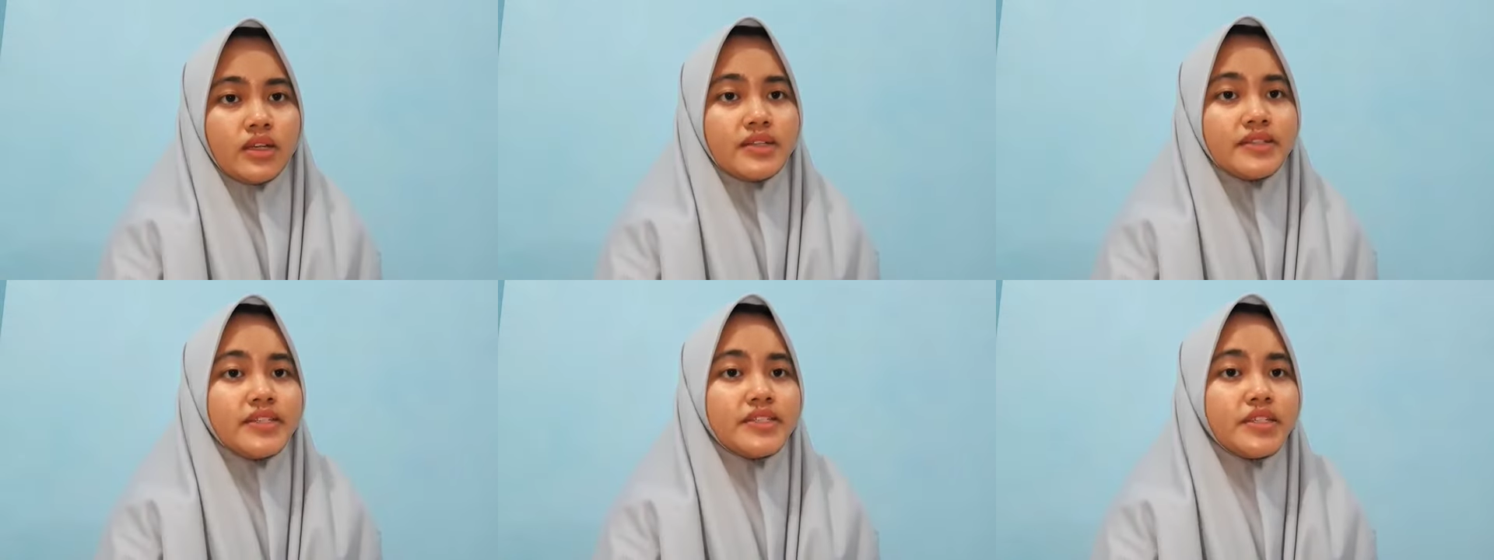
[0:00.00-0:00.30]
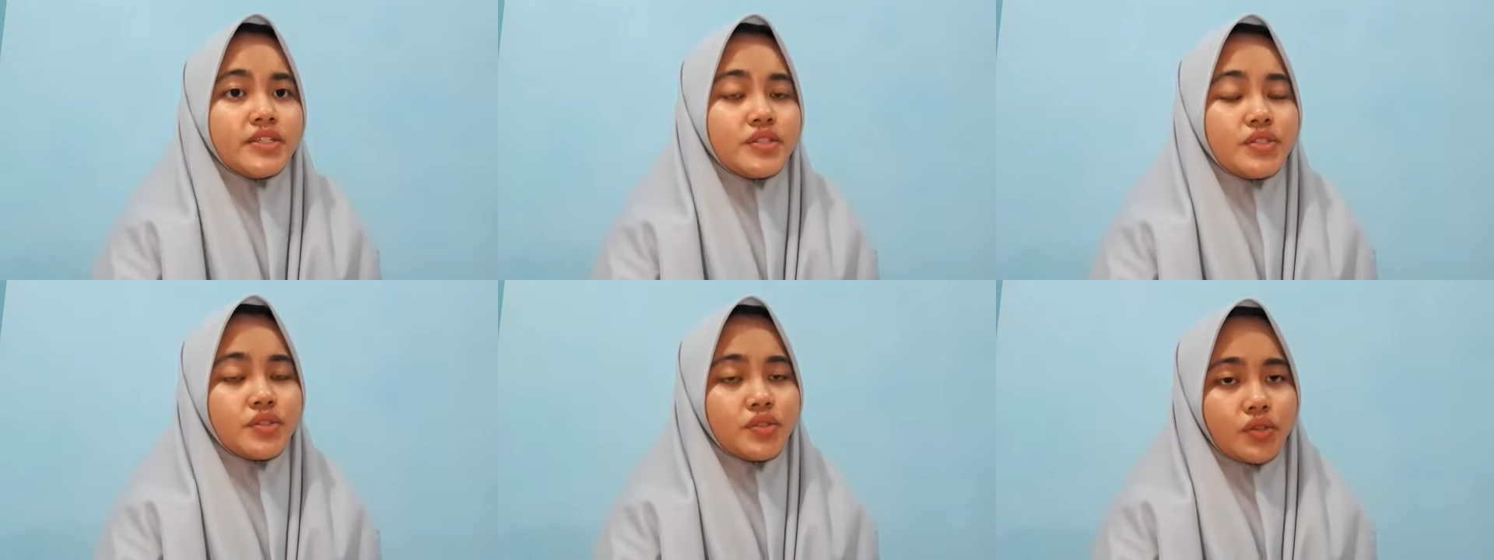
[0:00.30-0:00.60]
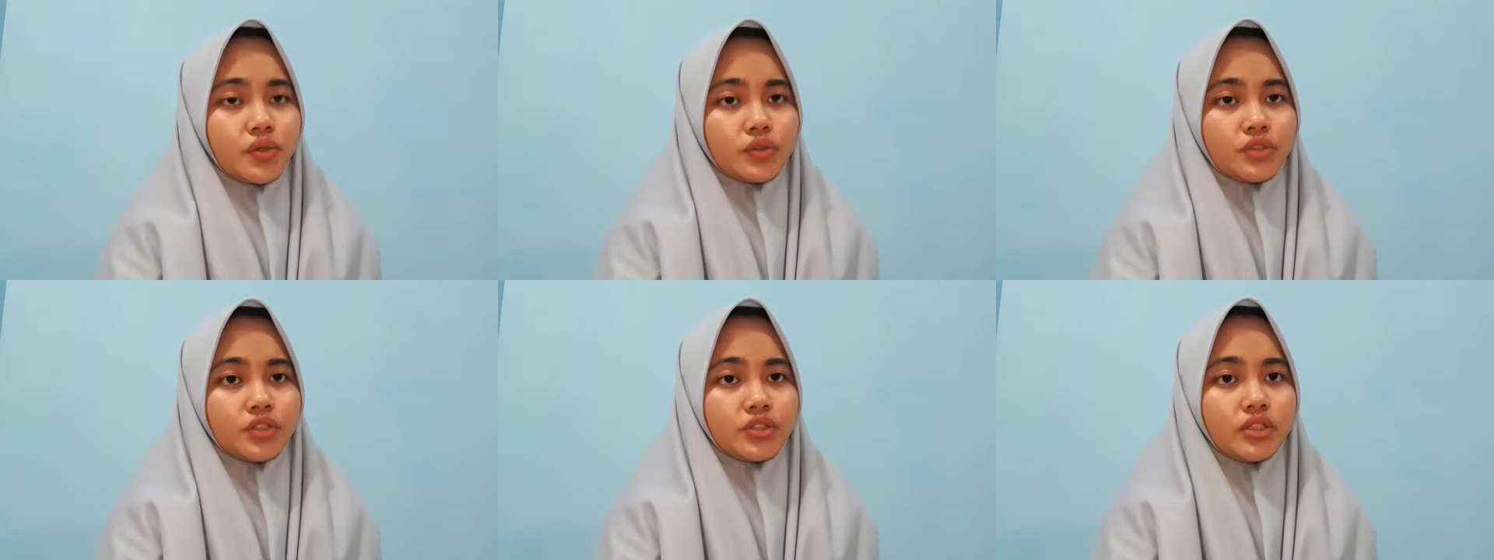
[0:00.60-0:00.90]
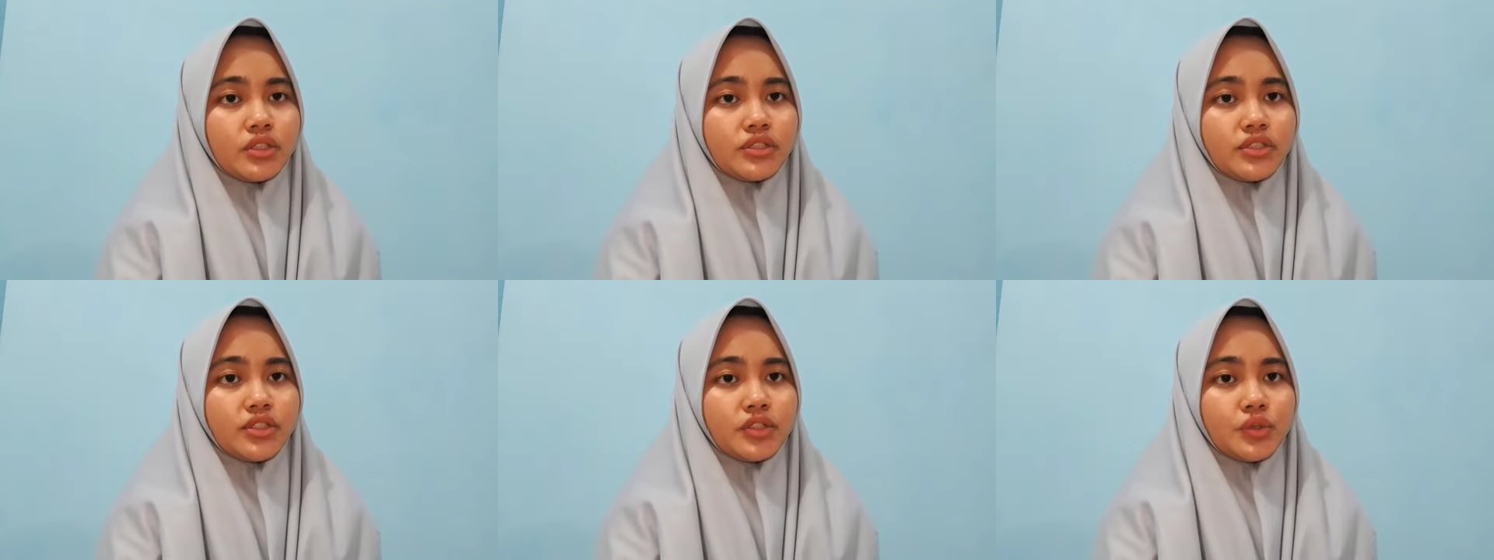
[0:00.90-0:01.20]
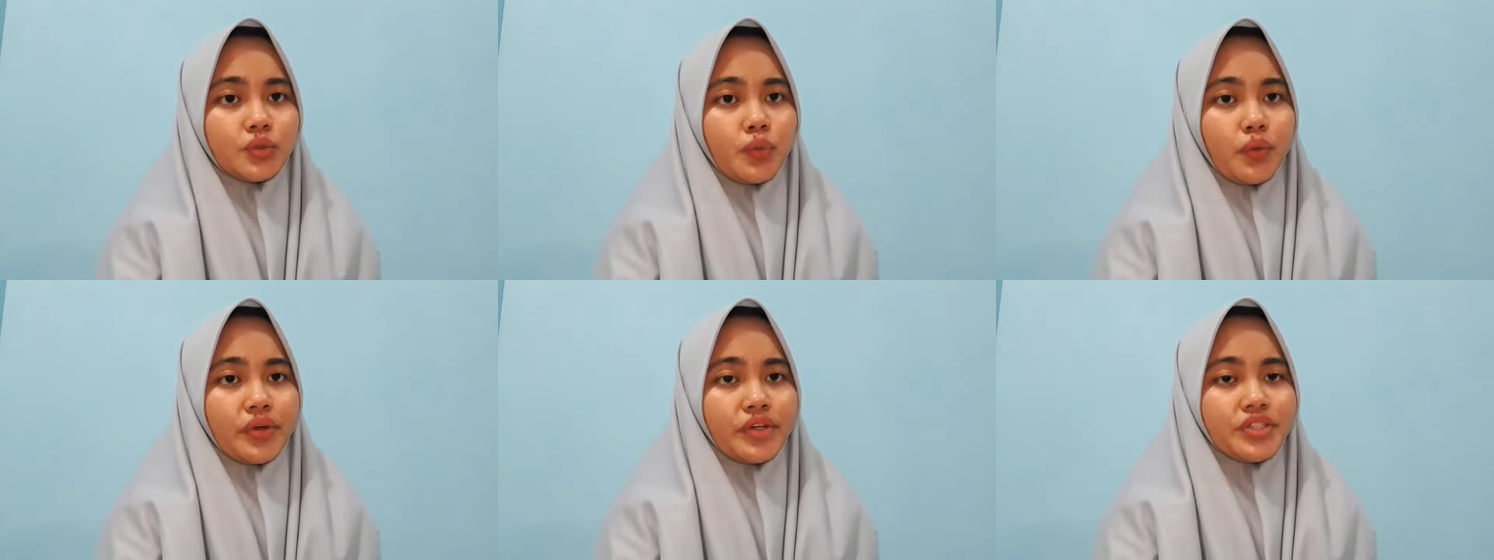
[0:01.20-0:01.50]
This is a neutral
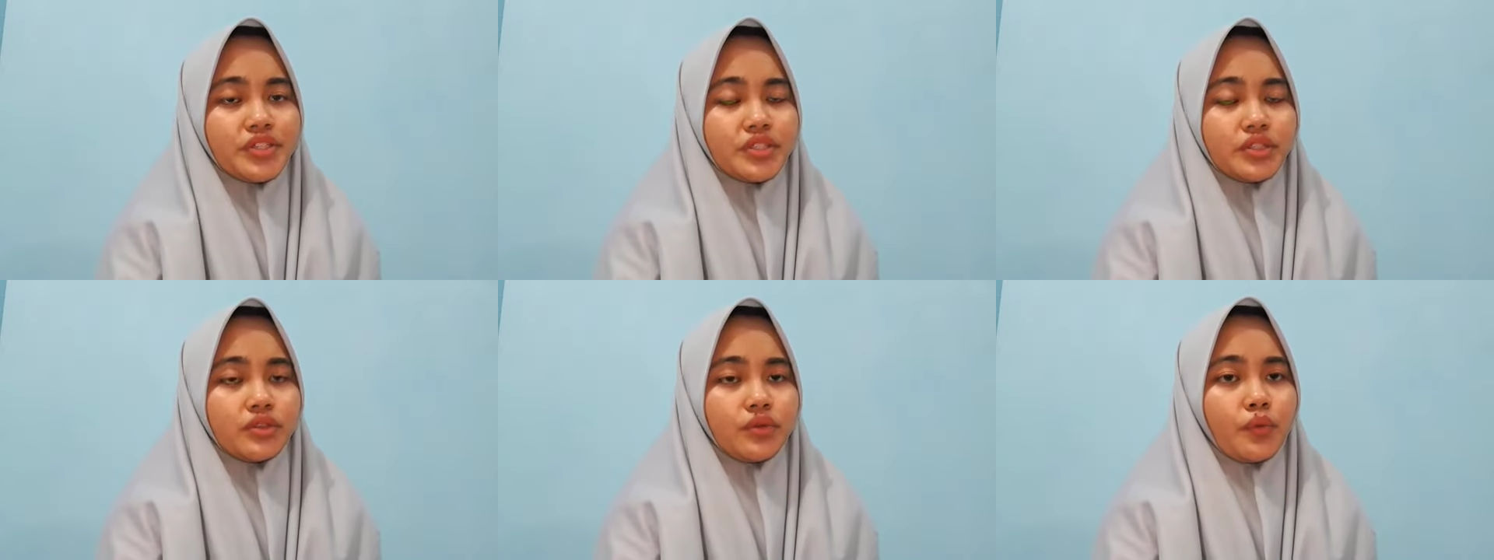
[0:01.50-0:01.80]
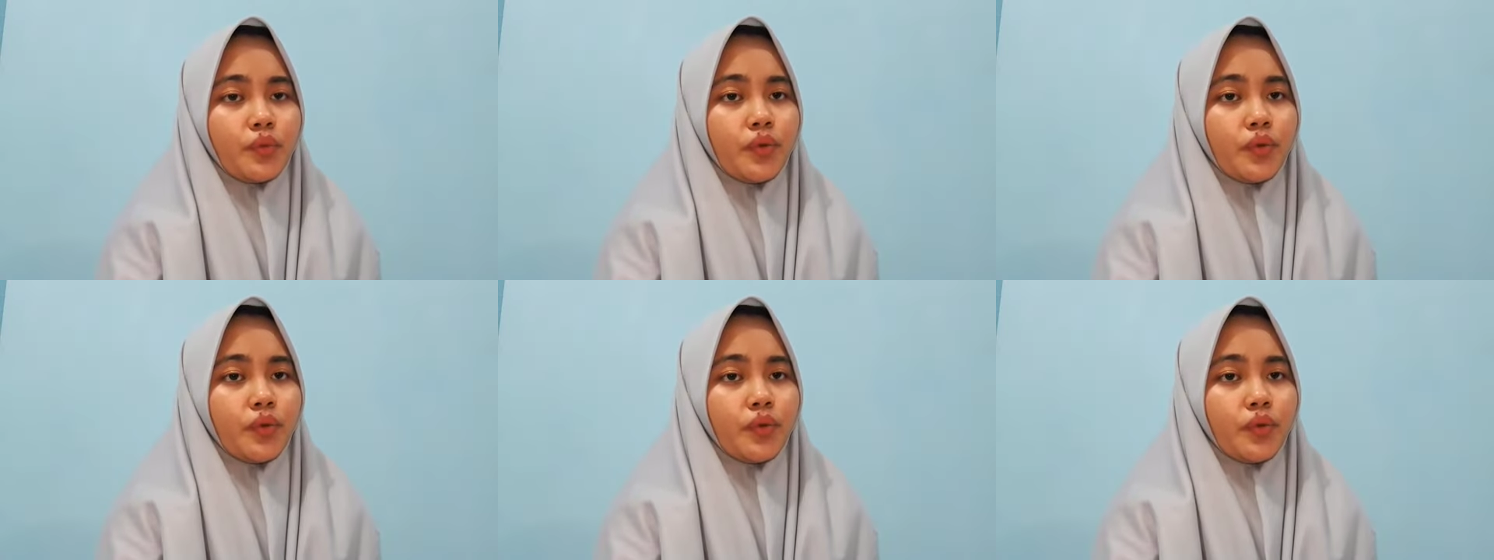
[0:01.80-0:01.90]
situation